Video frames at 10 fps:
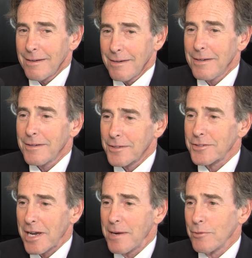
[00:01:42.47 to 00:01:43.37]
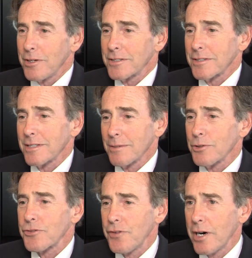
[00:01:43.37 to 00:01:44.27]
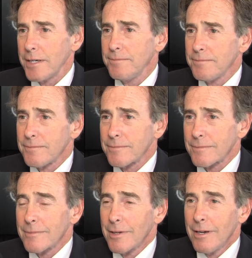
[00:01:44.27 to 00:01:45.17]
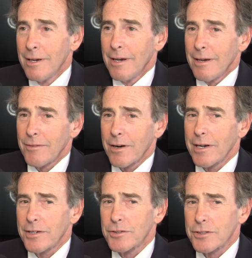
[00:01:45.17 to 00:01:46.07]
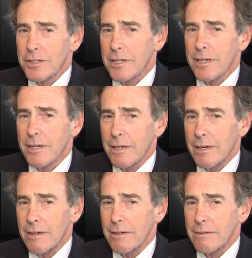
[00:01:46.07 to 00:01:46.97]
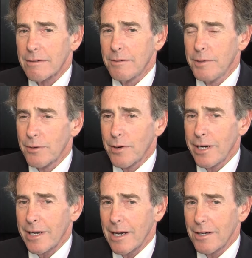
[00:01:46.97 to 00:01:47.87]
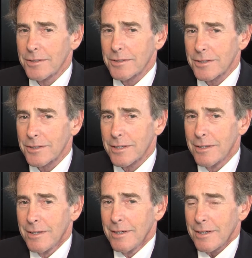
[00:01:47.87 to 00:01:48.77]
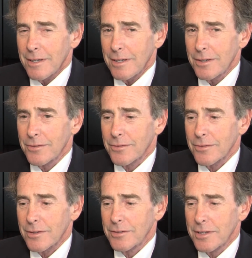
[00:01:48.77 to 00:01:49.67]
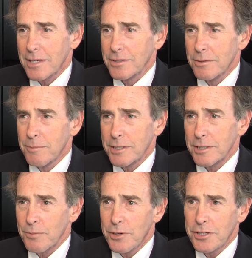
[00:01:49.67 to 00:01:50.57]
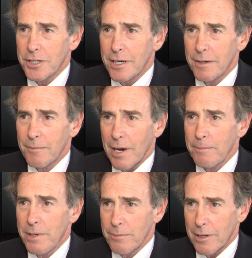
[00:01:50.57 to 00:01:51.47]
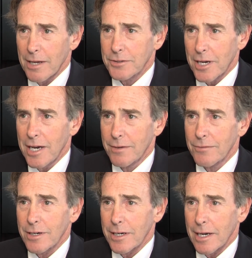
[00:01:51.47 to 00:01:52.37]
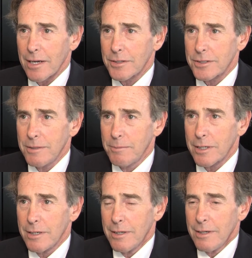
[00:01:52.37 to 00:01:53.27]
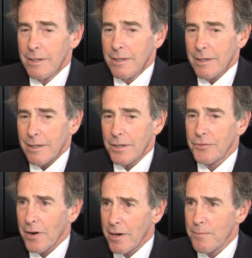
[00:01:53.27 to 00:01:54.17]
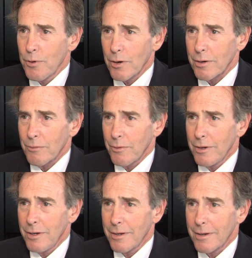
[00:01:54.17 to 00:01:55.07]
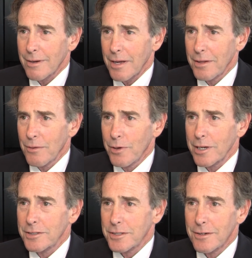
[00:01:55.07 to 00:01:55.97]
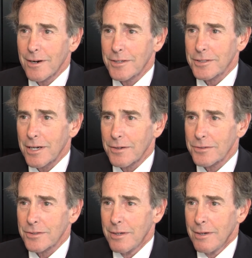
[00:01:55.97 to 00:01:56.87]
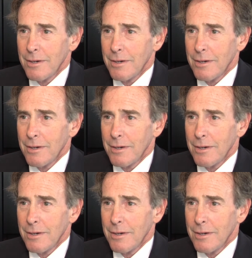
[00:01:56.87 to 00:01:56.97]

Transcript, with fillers: Well, the same reasons. It was fun, very interesting. To be a radiologist is not so much appreciated by people outside of radiology, but it's very important. I think we consider ourselves